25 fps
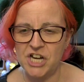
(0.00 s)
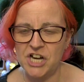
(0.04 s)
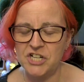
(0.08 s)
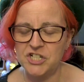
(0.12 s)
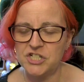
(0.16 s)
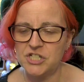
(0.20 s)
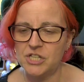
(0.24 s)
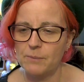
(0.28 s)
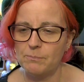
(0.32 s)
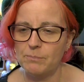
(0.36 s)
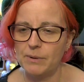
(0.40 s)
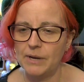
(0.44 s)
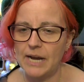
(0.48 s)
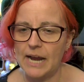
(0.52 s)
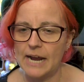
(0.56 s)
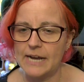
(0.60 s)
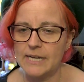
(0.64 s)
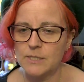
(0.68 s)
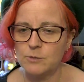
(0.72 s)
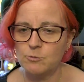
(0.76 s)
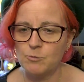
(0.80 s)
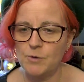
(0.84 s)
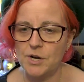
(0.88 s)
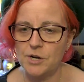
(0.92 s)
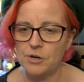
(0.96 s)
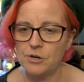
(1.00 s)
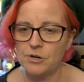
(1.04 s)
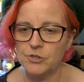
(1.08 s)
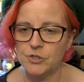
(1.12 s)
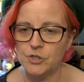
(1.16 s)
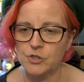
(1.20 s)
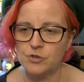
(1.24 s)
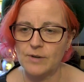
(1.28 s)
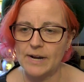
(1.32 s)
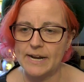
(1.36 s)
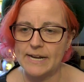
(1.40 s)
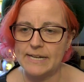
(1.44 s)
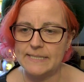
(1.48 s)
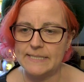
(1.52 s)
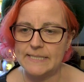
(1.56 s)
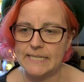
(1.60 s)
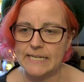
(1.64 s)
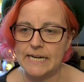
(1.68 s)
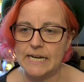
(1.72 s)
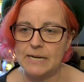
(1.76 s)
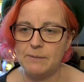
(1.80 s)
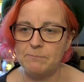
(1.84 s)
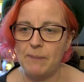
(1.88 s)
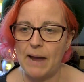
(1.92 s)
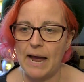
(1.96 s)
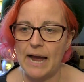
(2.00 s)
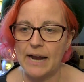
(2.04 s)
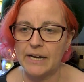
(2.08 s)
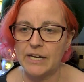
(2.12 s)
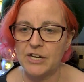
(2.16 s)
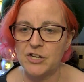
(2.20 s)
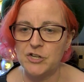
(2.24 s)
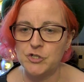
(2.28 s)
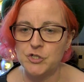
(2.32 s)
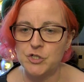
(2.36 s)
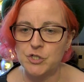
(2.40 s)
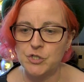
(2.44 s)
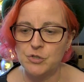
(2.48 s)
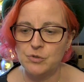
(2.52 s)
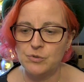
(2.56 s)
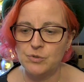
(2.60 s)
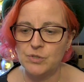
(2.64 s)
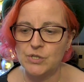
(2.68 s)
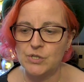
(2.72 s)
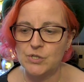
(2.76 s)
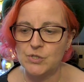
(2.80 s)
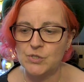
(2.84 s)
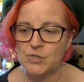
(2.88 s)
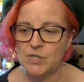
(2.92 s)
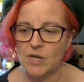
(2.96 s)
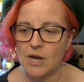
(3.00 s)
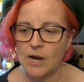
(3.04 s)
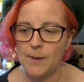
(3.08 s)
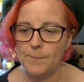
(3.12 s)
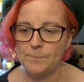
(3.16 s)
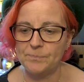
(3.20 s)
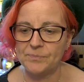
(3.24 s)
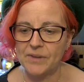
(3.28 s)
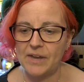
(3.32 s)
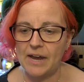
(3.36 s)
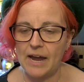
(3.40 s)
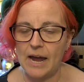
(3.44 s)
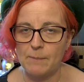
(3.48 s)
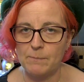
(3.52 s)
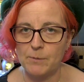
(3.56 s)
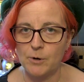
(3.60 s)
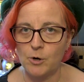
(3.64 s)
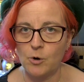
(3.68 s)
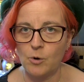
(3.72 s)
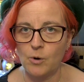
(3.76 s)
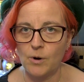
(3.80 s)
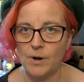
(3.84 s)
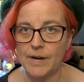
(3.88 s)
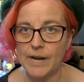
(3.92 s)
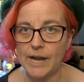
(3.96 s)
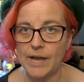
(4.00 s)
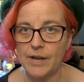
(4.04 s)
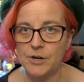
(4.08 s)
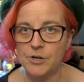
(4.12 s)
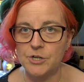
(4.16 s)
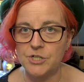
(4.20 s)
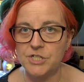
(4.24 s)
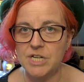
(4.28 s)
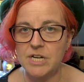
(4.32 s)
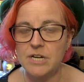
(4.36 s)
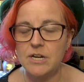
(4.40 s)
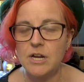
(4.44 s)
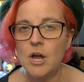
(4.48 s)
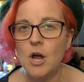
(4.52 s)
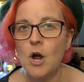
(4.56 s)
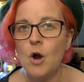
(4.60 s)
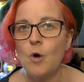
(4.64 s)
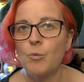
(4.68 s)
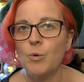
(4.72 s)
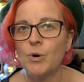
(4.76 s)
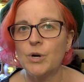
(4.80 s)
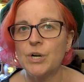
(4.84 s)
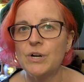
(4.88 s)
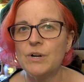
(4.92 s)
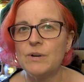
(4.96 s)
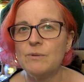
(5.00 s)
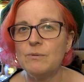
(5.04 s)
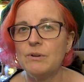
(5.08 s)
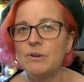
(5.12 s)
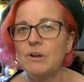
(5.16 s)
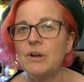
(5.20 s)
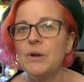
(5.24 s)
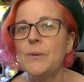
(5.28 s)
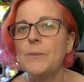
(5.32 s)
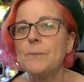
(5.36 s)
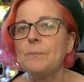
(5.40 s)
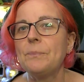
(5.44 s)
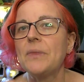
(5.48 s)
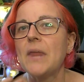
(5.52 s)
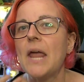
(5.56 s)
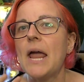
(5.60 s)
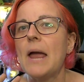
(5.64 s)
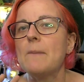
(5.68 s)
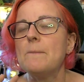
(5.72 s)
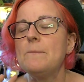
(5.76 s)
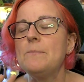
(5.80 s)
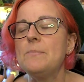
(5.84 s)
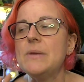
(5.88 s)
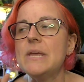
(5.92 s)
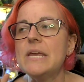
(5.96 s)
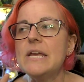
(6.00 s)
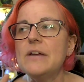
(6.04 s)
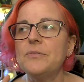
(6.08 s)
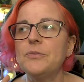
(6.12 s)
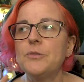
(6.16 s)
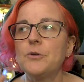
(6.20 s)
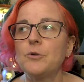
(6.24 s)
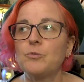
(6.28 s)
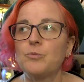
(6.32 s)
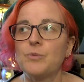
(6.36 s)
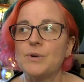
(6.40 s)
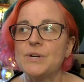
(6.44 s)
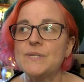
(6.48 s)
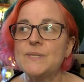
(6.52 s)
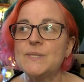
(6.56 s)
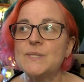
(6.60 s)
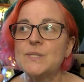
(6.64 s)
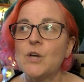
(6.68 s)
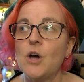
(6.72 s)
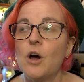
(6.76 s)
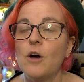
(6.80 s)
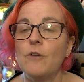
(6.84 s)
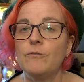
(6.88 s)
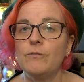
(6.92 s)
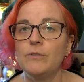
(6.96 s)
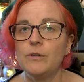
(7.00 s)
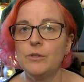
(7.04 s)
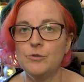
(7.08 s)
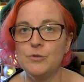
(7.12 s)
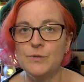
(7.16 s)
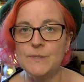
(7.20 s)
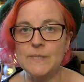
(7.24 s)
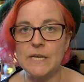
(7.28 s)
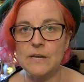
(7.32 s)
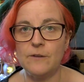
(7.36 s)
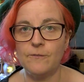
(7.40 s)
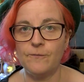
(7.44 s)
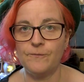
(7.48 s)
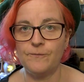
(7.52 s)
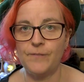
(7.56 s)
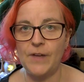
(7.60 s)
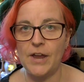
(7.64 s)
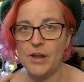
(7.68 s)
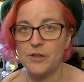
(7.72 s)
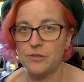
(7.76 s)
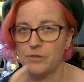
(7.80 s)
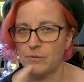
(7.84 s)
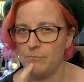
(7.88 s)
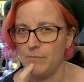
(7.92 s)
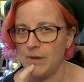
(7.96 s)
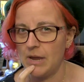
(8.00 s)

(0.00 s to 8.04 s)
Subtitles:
change them? But as we're transiting back into this Capricorn energy, we're going to be at the risk of losing faith.